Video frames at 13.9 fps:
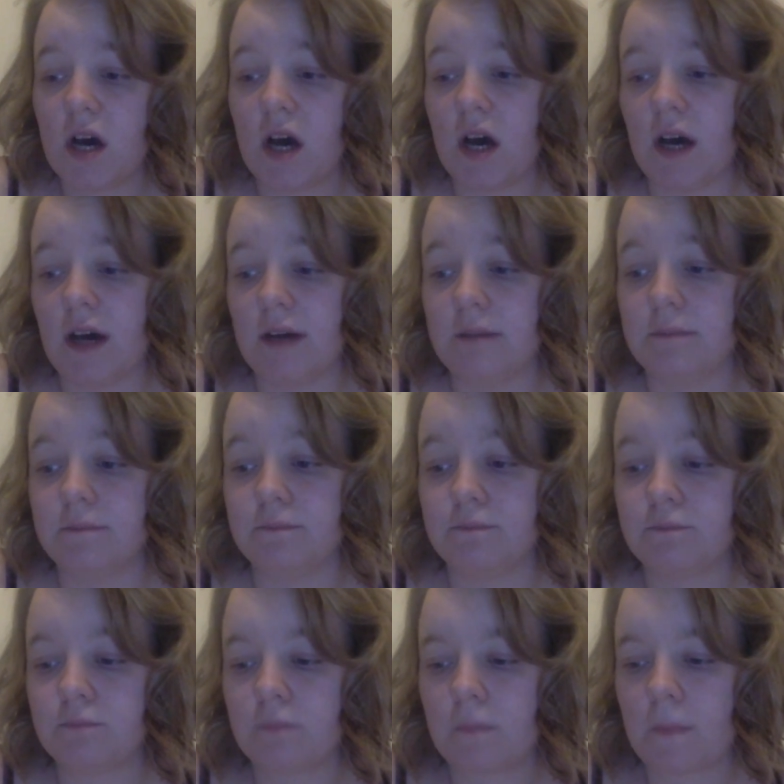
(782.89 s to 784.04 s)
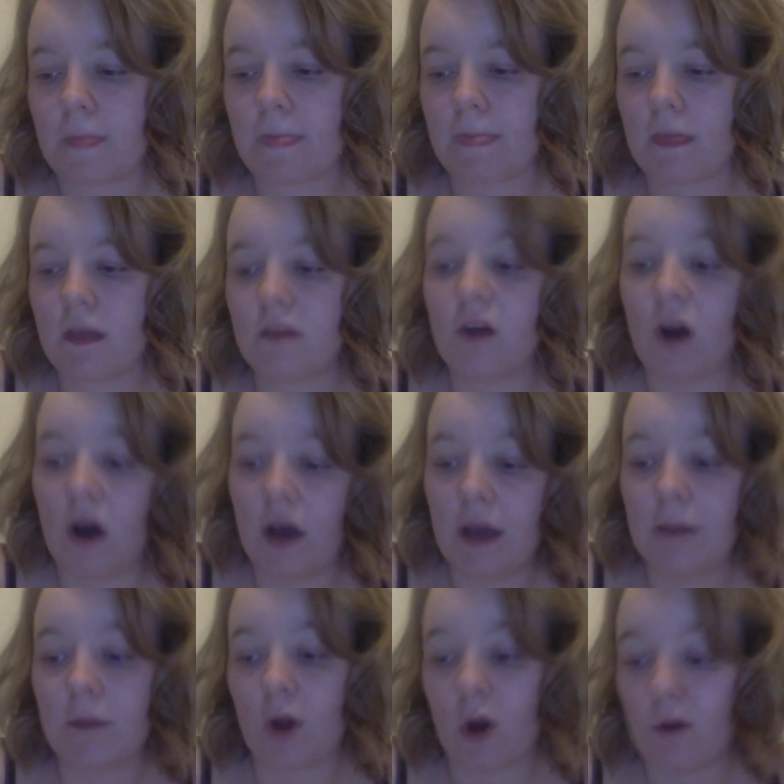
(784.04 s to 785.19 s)
The higher
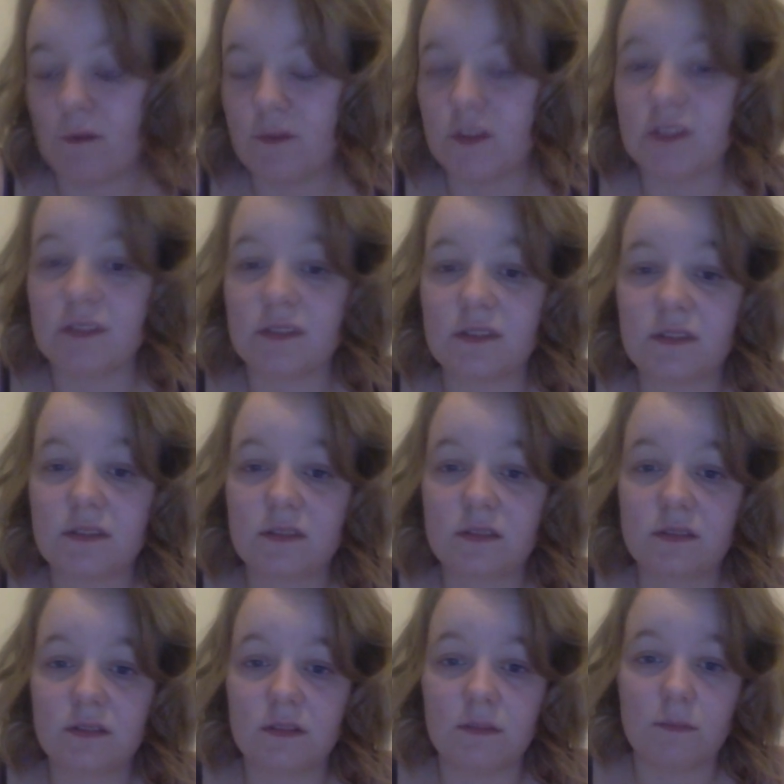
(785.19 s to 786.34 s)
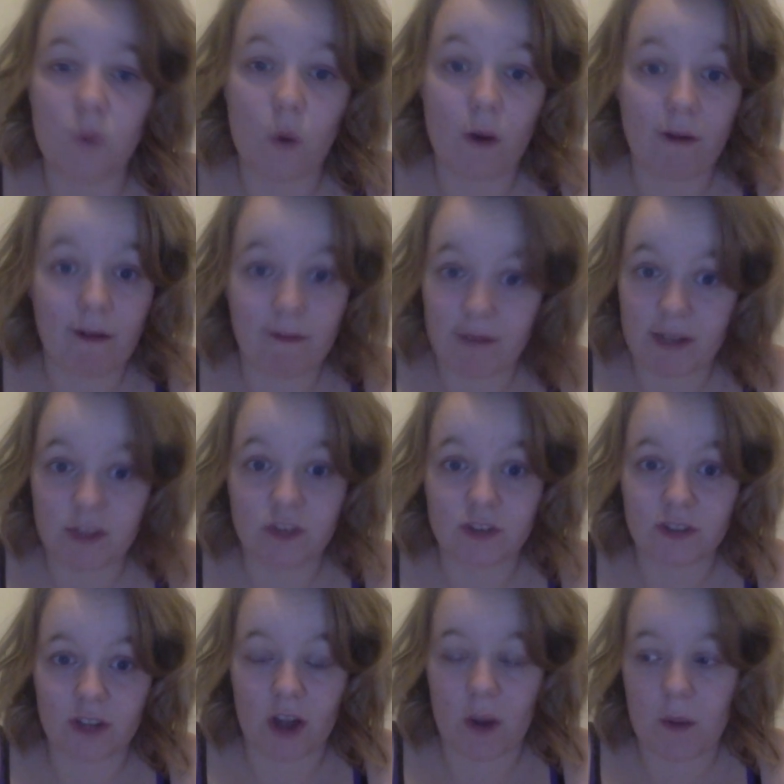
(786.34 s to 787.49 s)
my confidence, the more outrageous
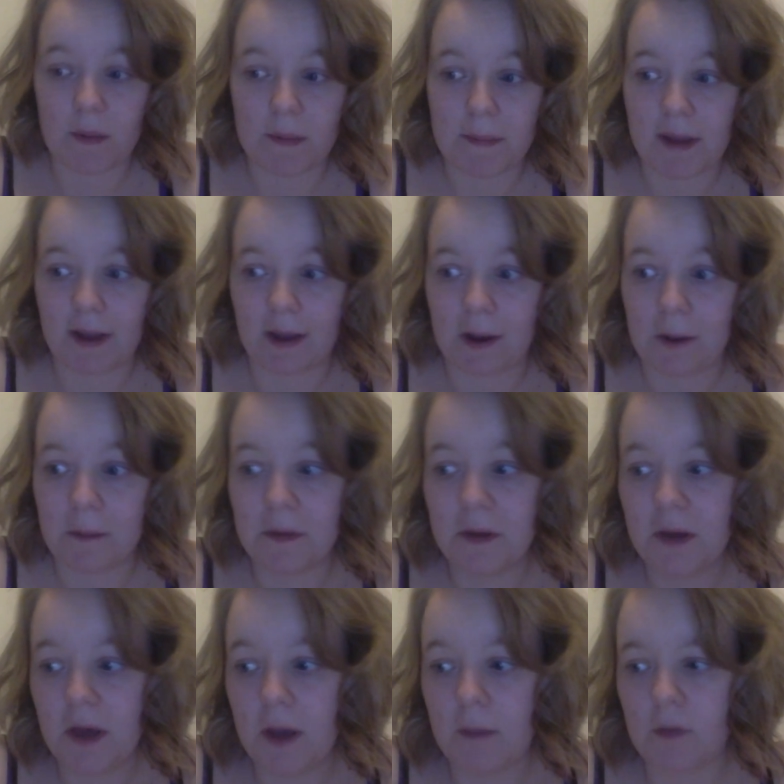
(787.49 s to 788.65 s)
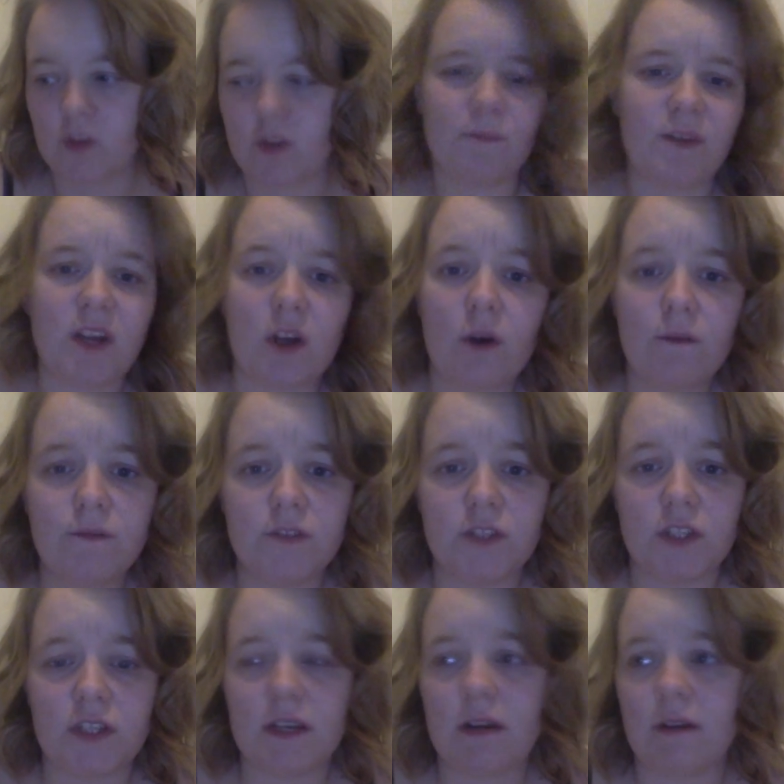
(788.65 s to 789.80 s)
I go with my makeup, because I'm feeling
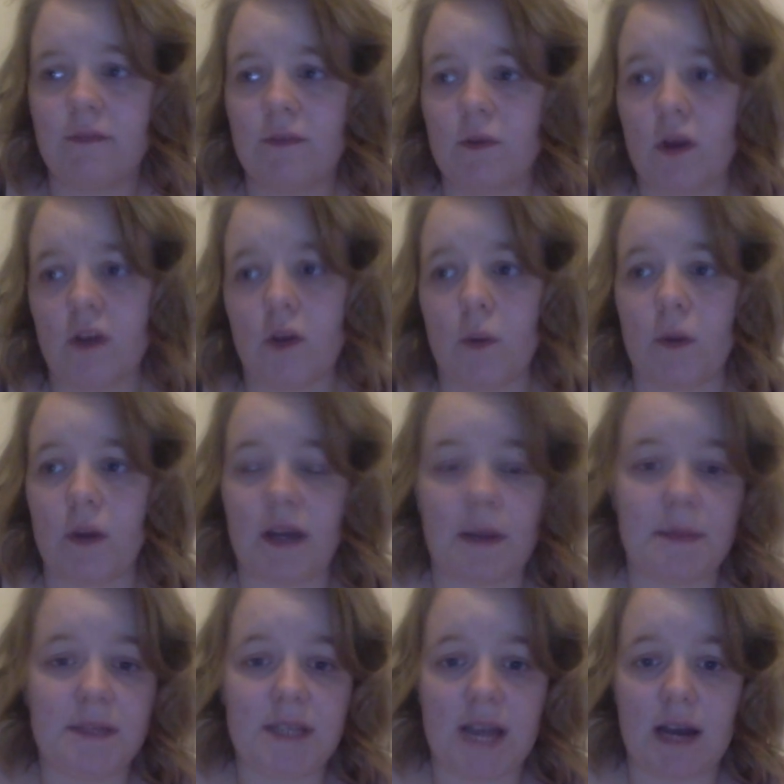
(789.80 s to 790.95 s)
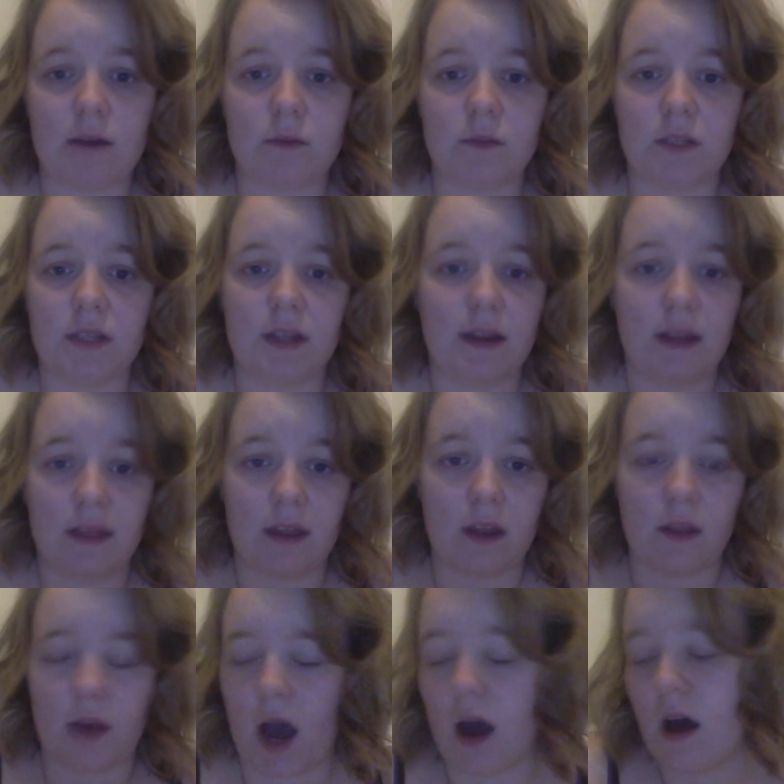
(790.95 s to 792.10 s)
confident. I feel like no one can get me down and anything like
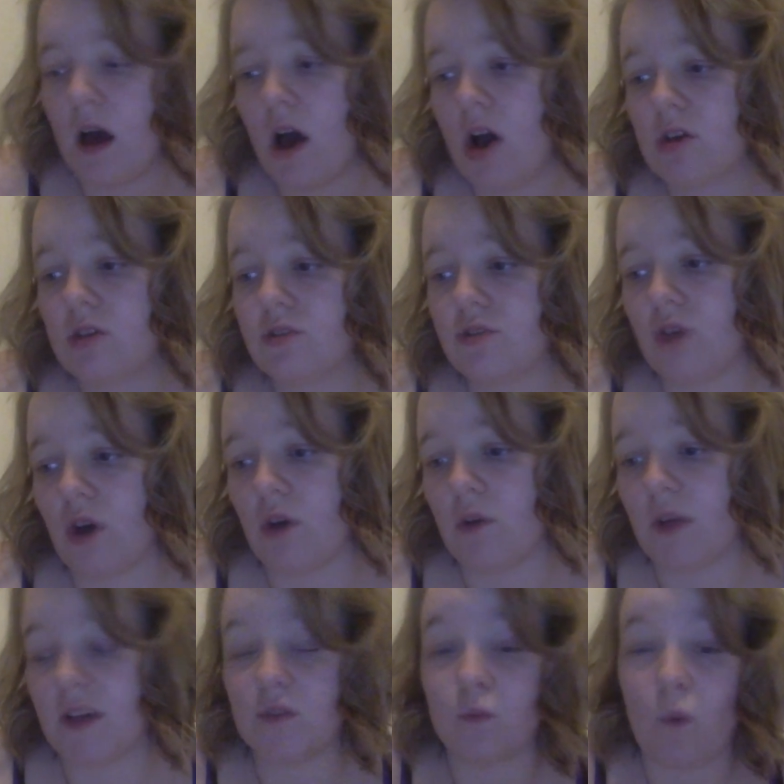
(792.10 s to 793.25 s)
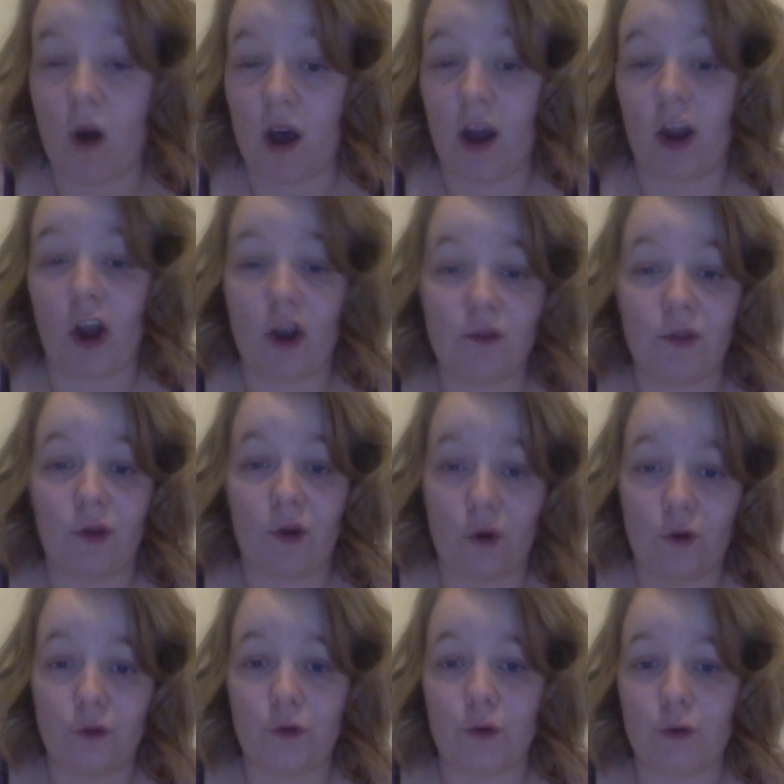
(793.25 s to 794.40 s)
that. So that's why I go for the
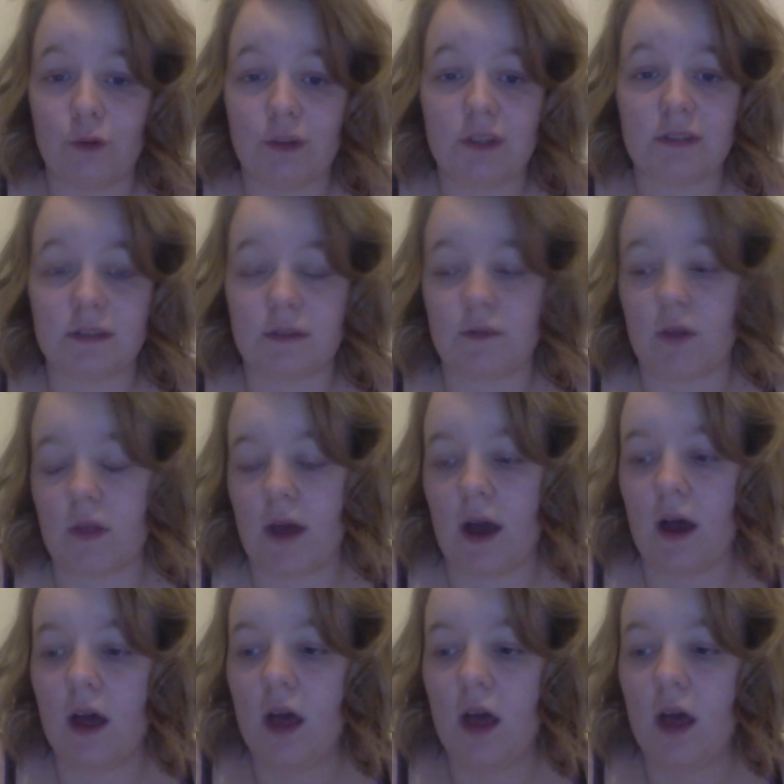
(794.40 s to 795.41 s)
contouring and stuff like that.